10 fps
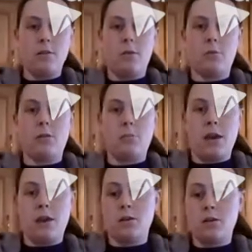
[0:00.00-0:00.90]
I'm going
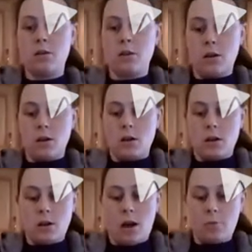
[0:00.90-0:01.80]

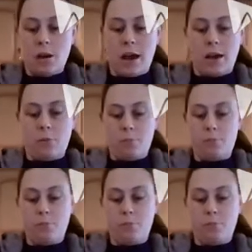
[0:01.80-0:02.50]
to add